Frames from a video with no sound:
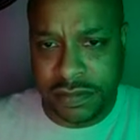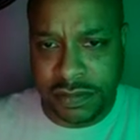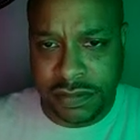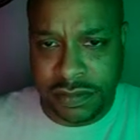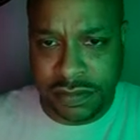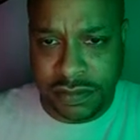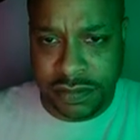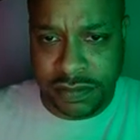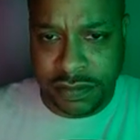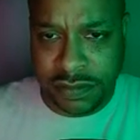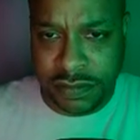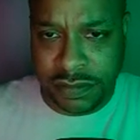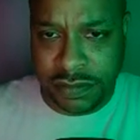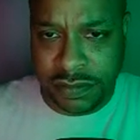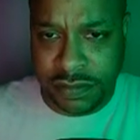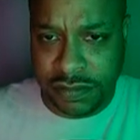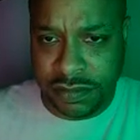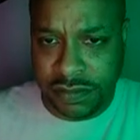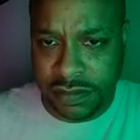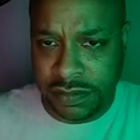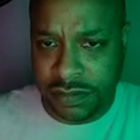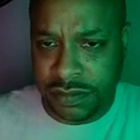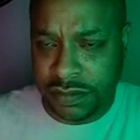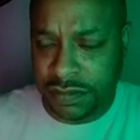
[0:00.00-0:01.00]

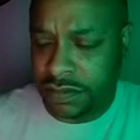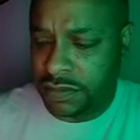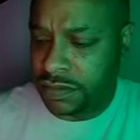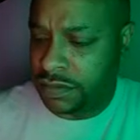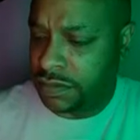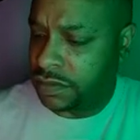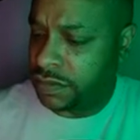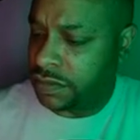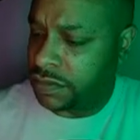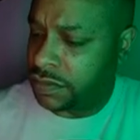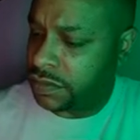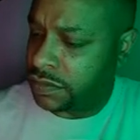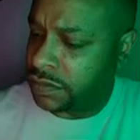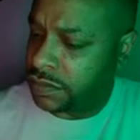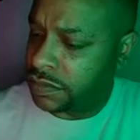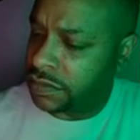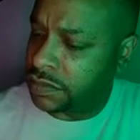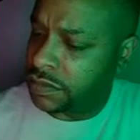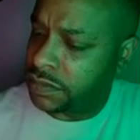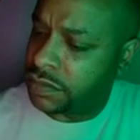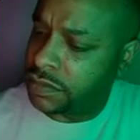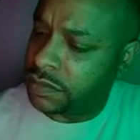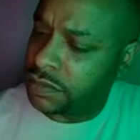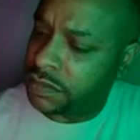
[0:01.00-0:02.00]

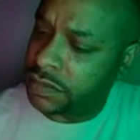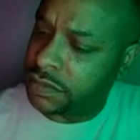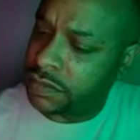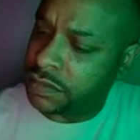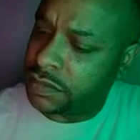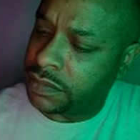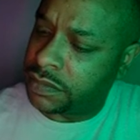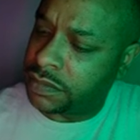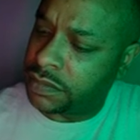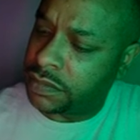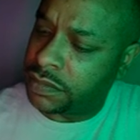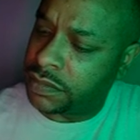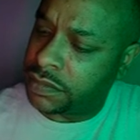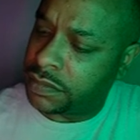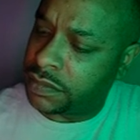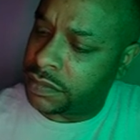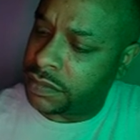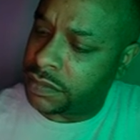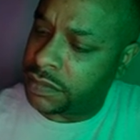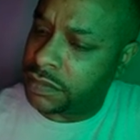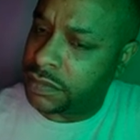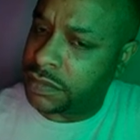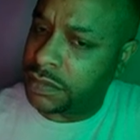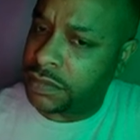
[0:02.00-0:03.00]

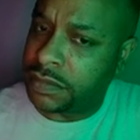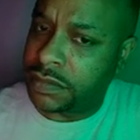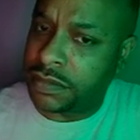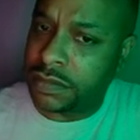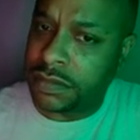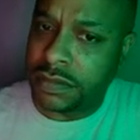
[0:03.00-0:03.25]
No one is speaking in this clip.